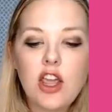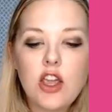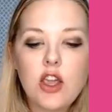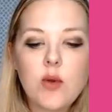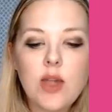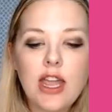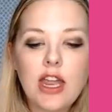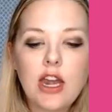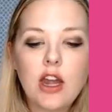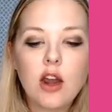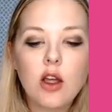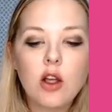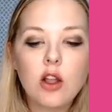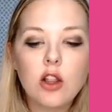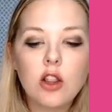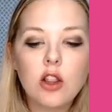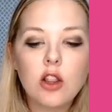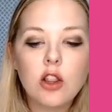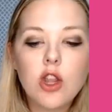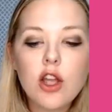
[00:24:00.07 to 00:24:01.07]
you can
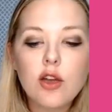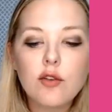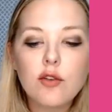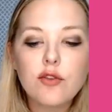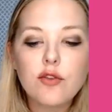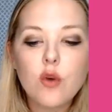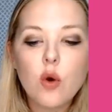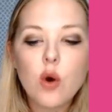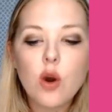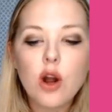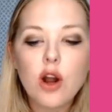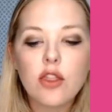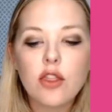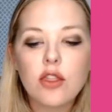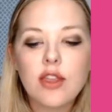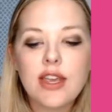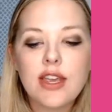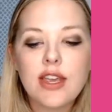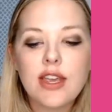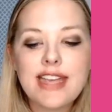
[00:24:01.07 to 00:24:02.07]
look for
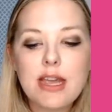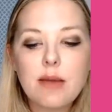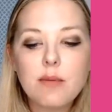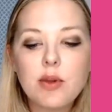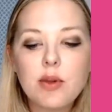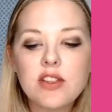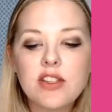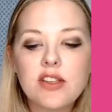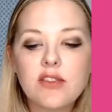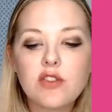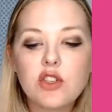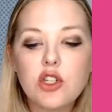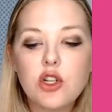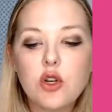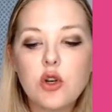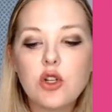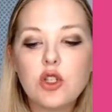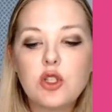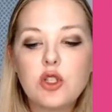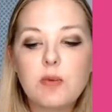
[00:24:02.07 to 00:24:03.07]
examples of
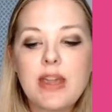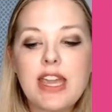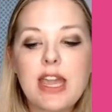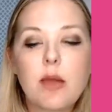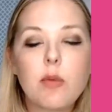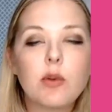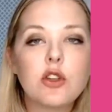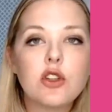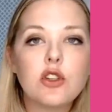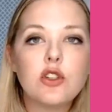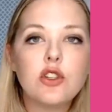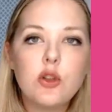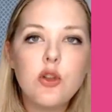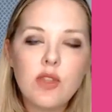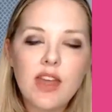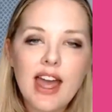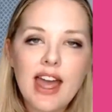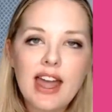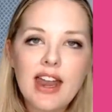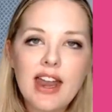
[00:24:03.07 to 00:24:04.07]
students being able to do
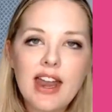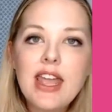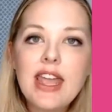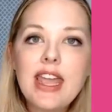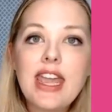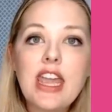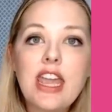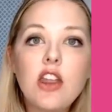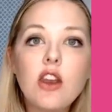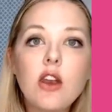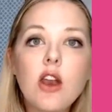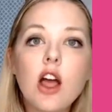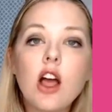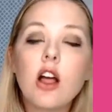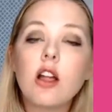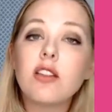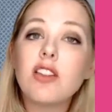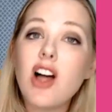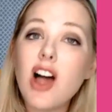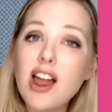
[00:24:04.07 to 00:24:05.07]
that. In a
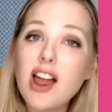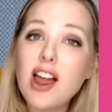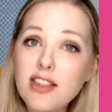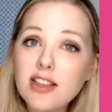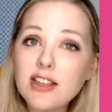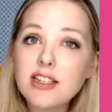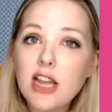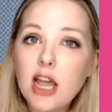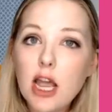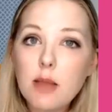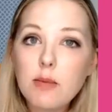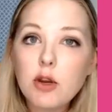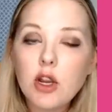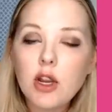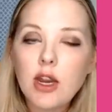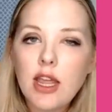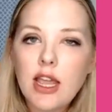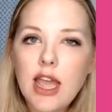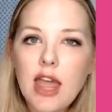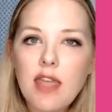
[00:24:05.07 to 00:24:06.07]
lot of the time, you're going
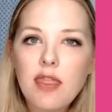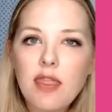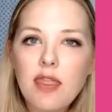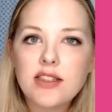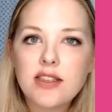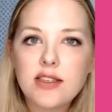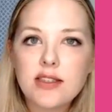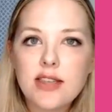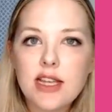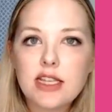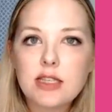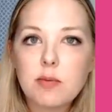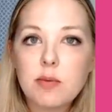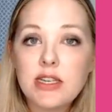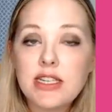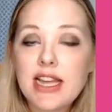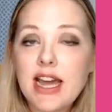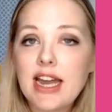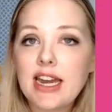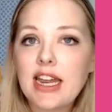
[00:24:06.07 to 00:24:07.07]
to get this assessment
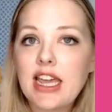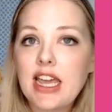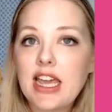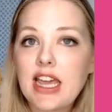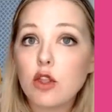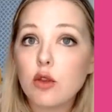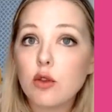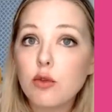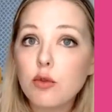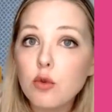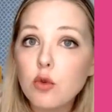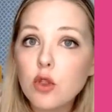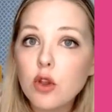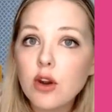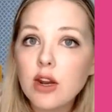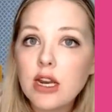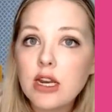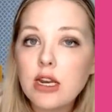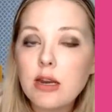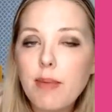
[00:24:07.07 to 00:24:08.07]
data either through their
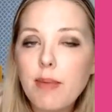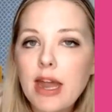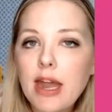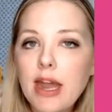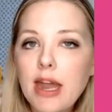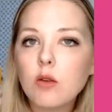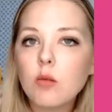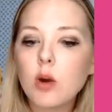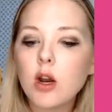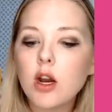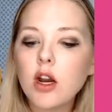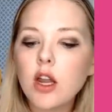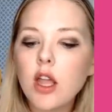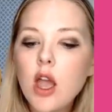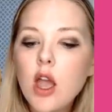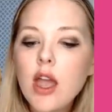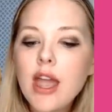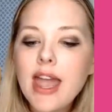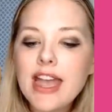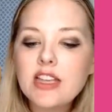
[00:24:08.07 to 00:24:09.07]
independent work
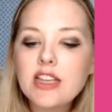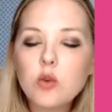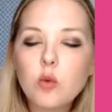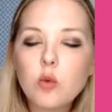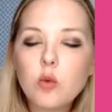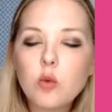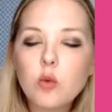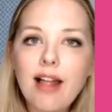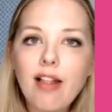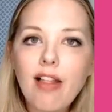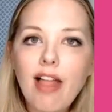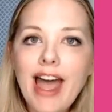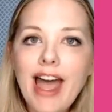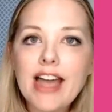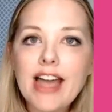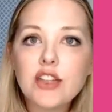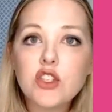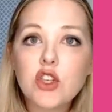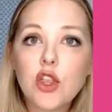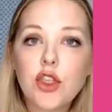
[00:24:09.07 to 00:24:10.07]
as well
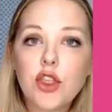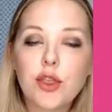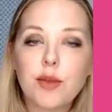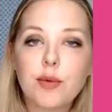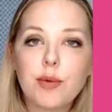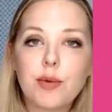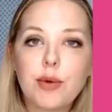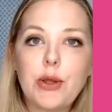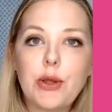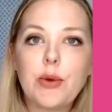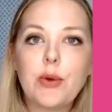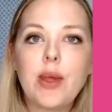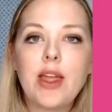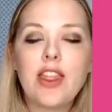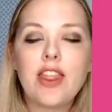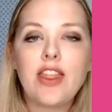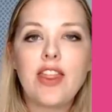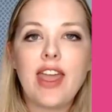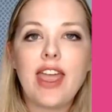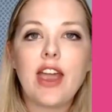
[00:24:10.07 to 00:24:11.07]
as through
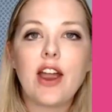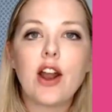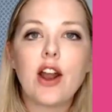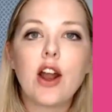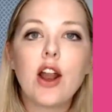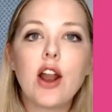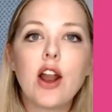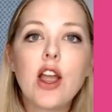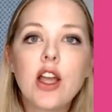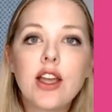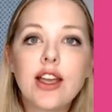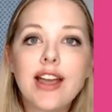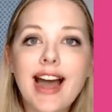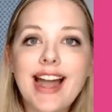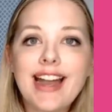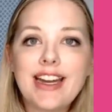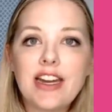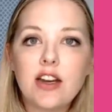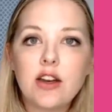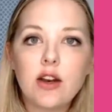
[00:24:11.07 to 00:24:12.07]
their
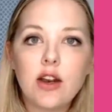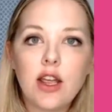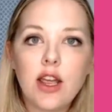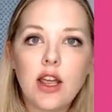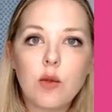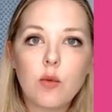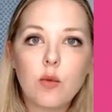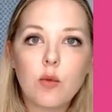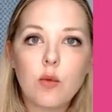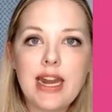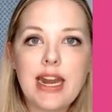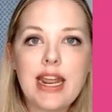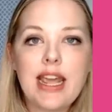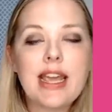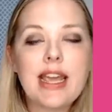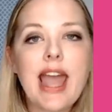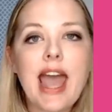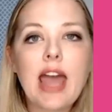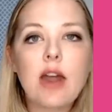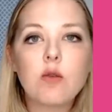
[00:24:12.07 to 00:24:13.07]
guided
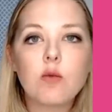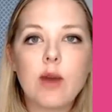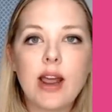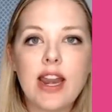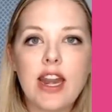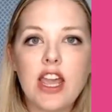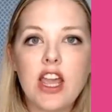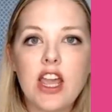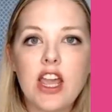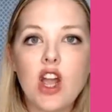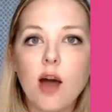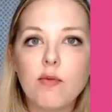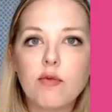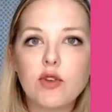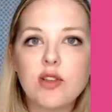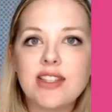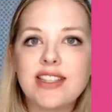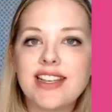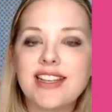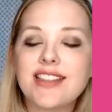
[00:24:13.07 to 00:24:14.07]
reading and writing
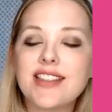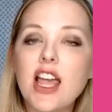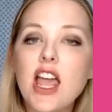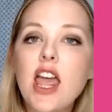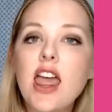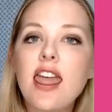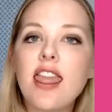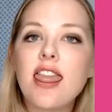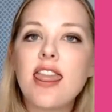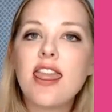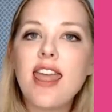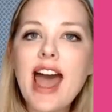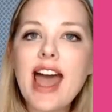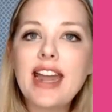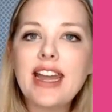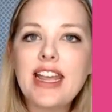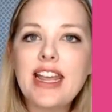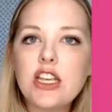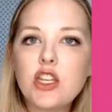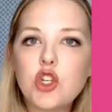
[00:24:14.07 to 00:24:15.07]
conferences.
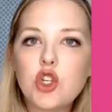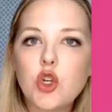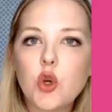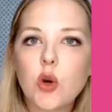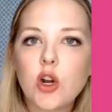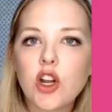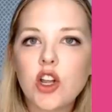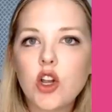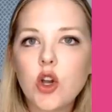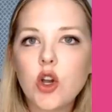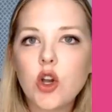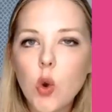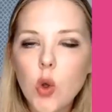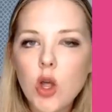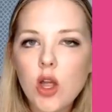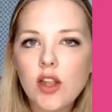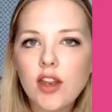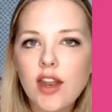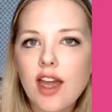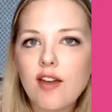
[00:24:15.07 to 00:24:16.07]
That is your
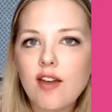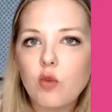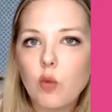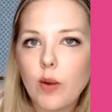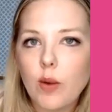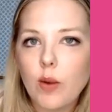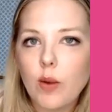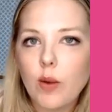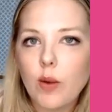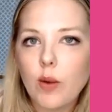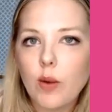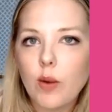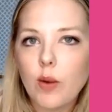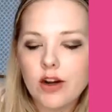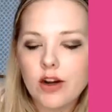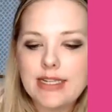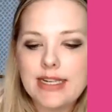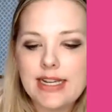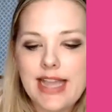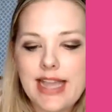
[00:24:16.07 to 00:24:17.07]
gold of where
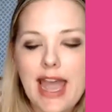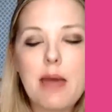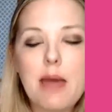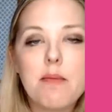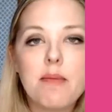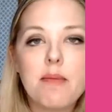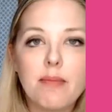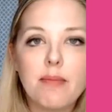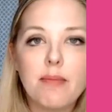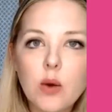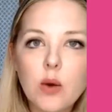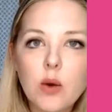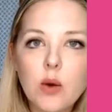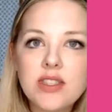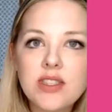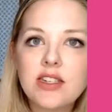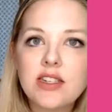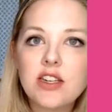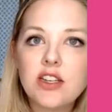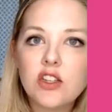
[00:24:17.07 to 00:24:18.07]
you're going to get
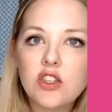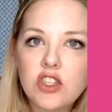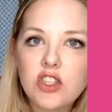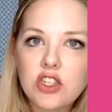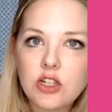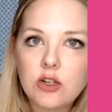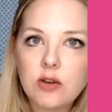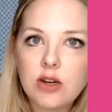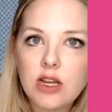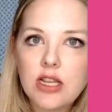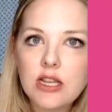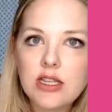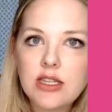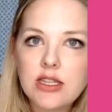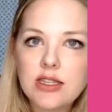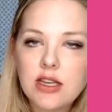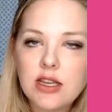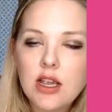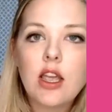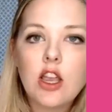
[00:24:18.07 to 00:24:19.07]
most
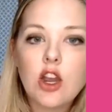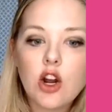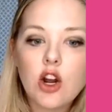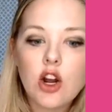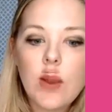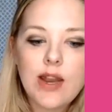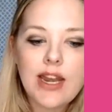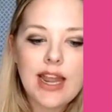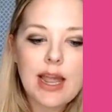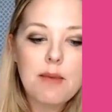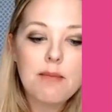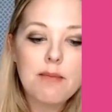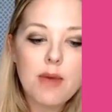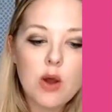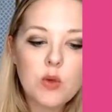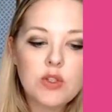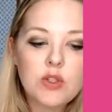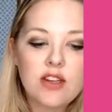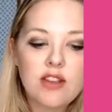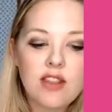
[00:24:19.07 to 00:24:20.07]
students. You're going to get
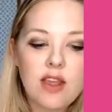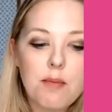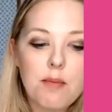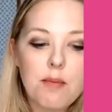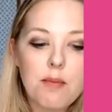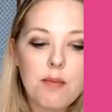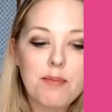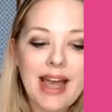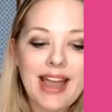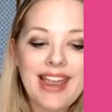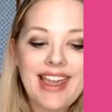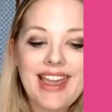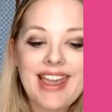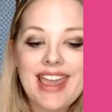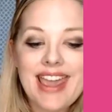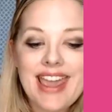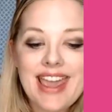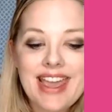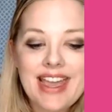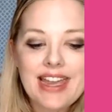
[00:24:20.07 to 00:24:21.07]
most of them buying
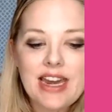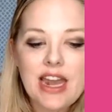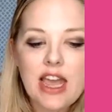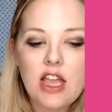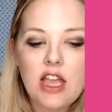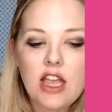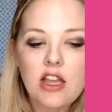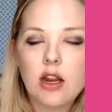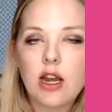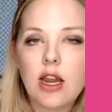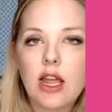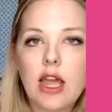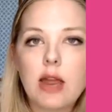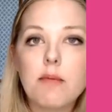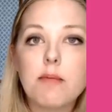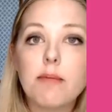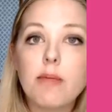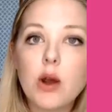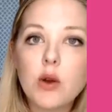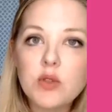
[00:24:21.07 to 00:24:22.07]
in, and you're going to get
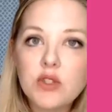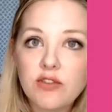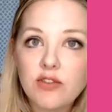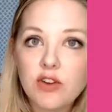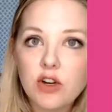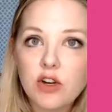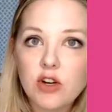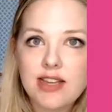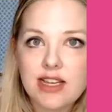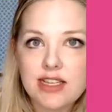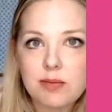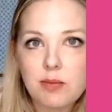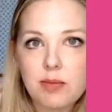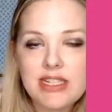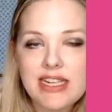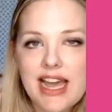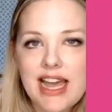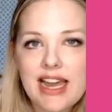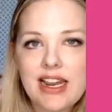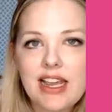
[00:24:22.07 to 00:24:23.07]
most of your assessment
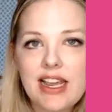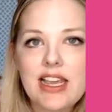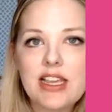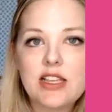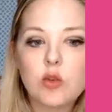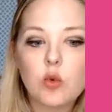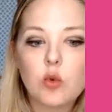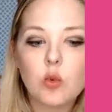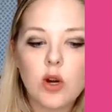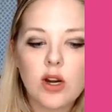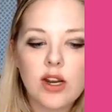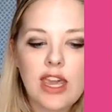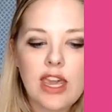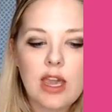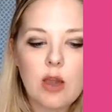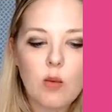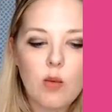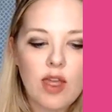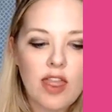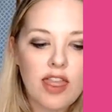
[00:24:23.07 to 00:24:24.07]
data is
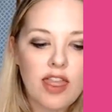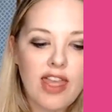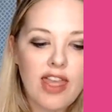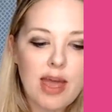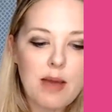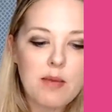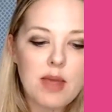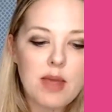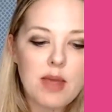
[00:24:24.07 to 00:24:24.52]
working with them